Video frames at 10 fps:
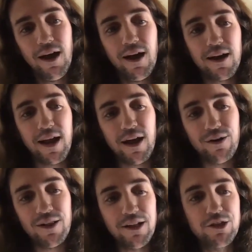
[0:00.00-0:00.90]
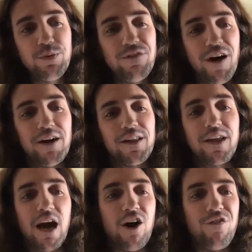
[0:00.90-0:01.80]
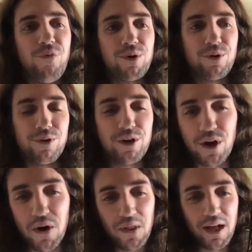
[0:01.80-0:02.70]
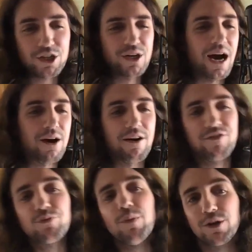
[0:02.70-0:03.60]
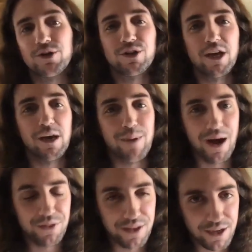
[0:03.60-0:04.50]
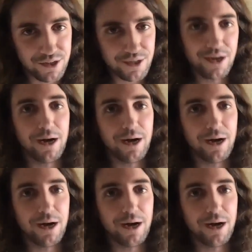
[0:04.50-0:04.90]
Now, let's move on to the California recall election. I don't have as much to say about this.